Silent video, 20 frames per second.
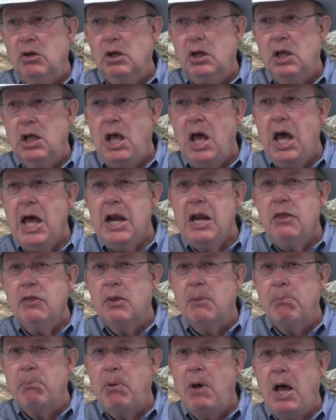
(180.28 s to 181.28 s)
kind of
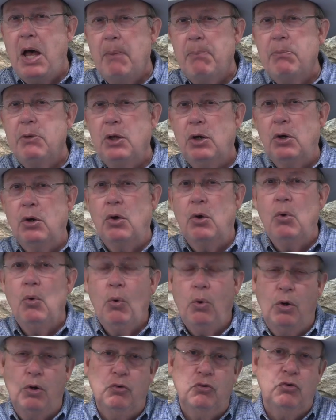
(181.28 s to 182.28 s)
the popular
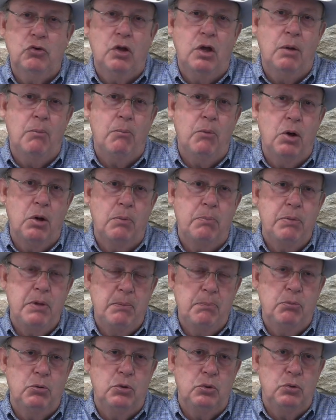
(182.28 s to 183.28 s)
horse among
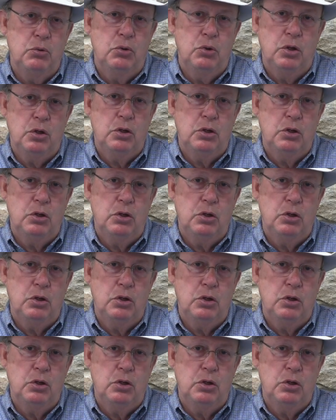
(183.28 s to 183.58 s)
people who